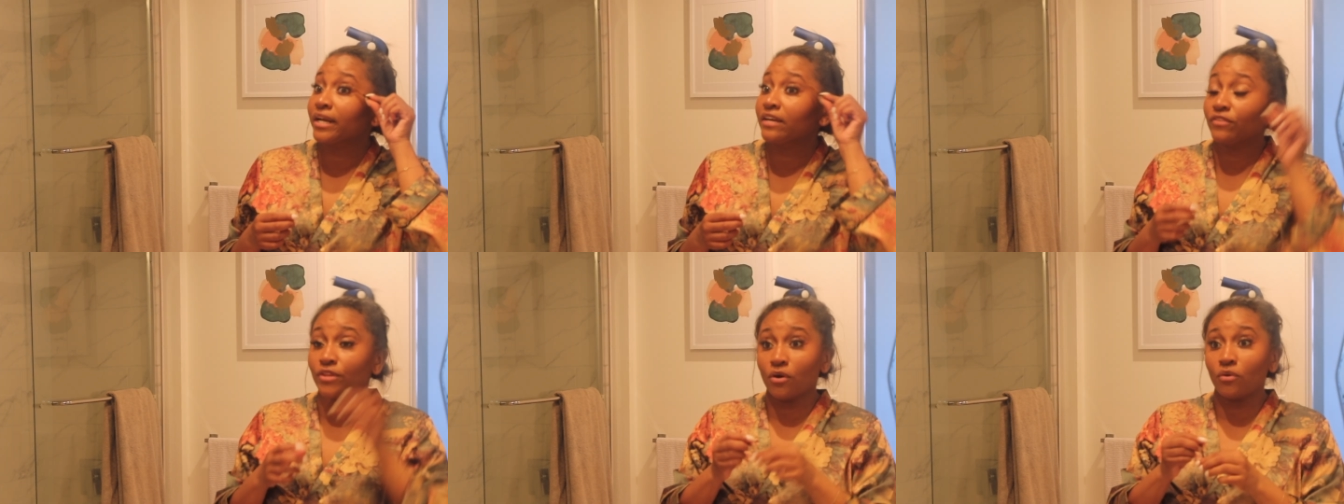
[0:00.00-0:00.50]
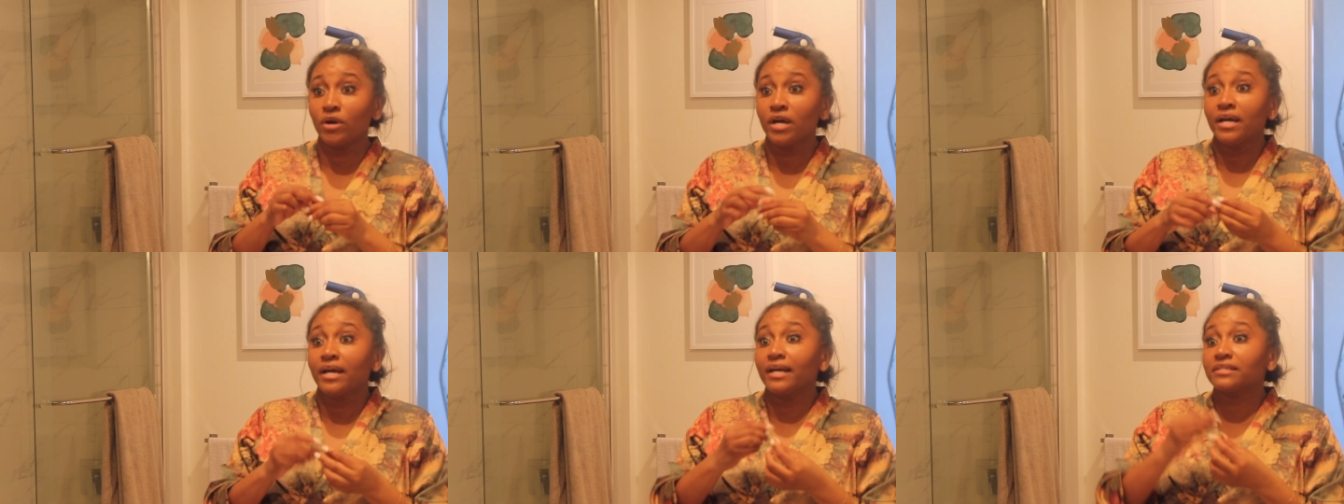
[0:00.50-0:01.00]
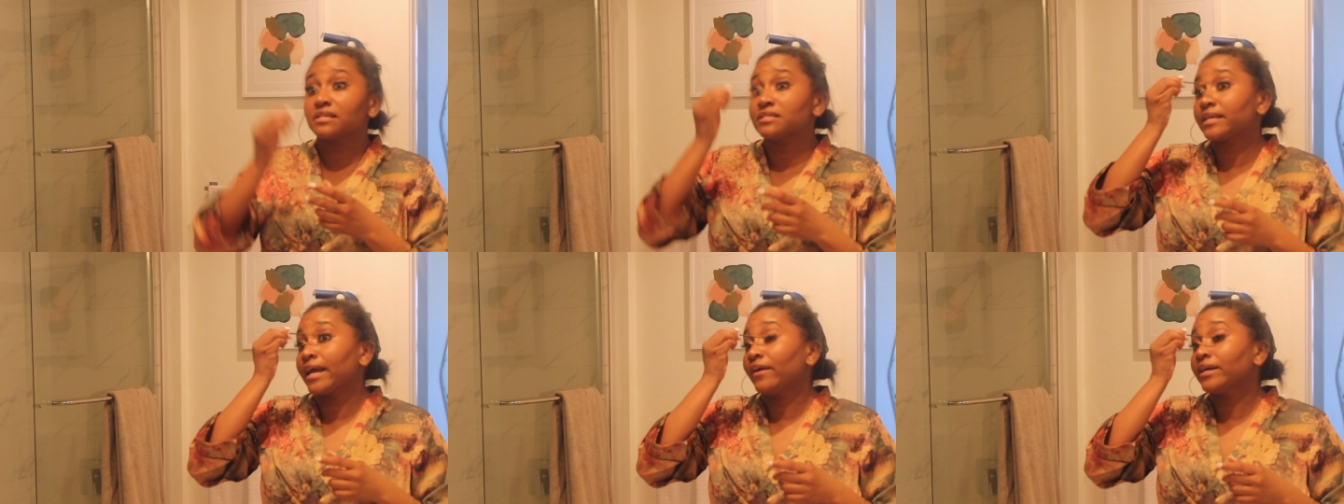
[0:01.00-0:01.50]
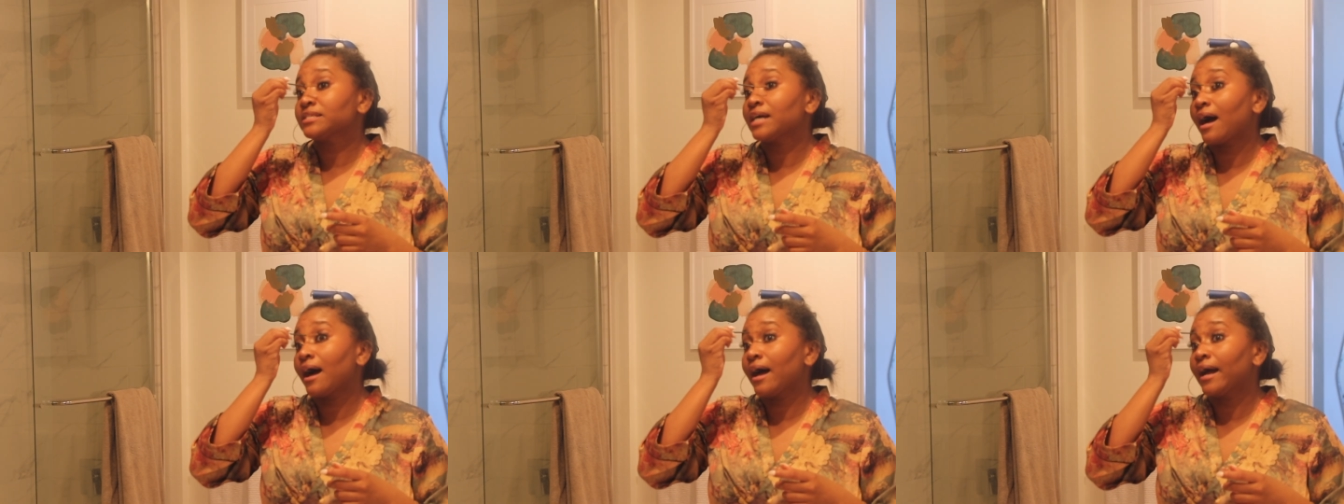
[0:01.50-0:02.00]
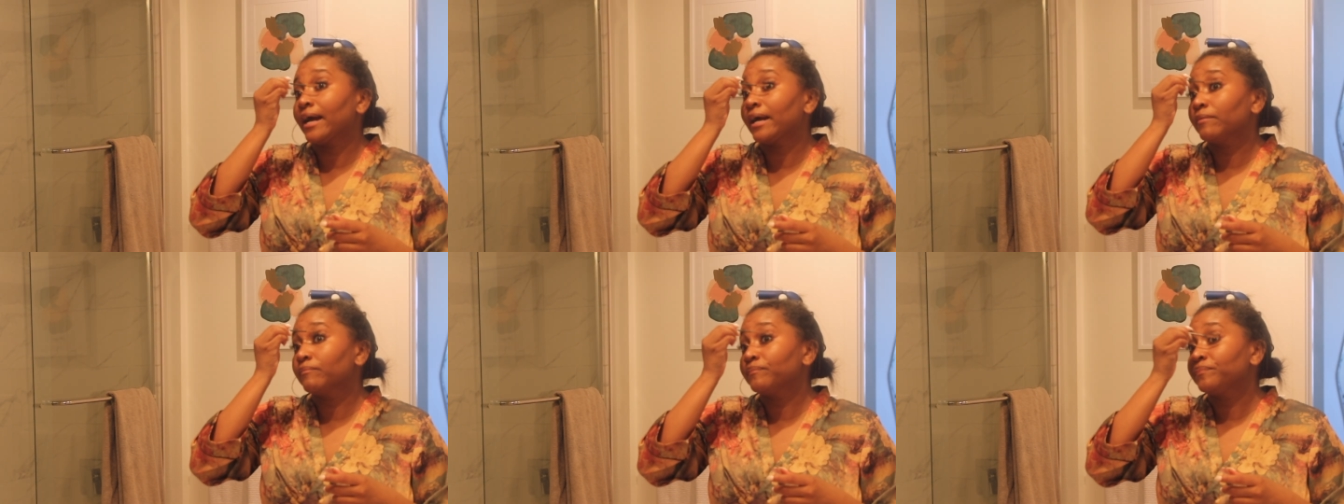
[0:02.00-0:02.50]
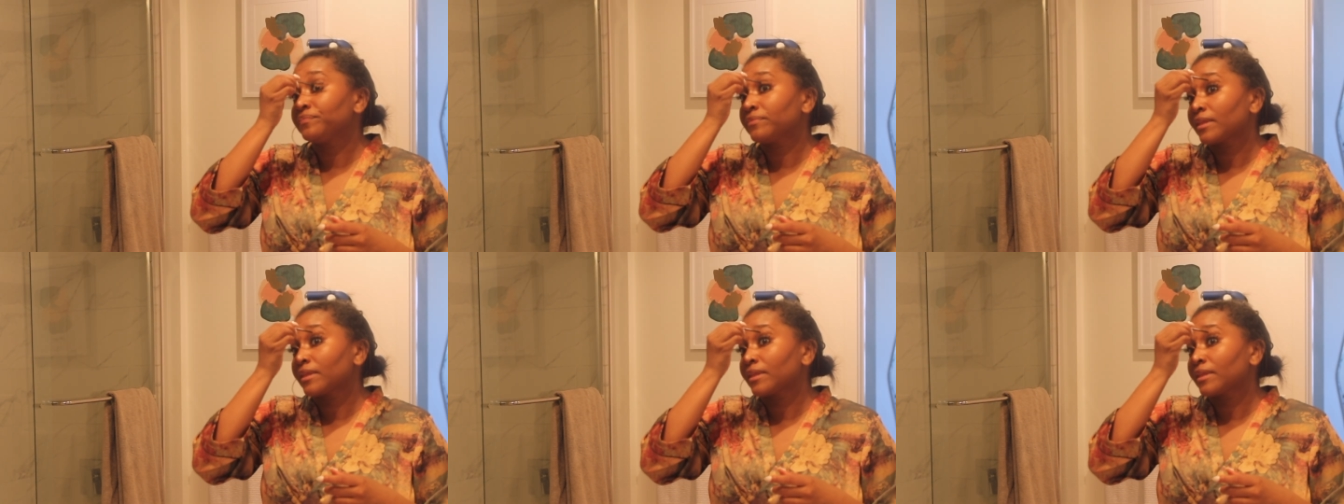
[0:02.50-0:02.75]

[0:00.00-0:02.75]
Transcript: even though it's a scary time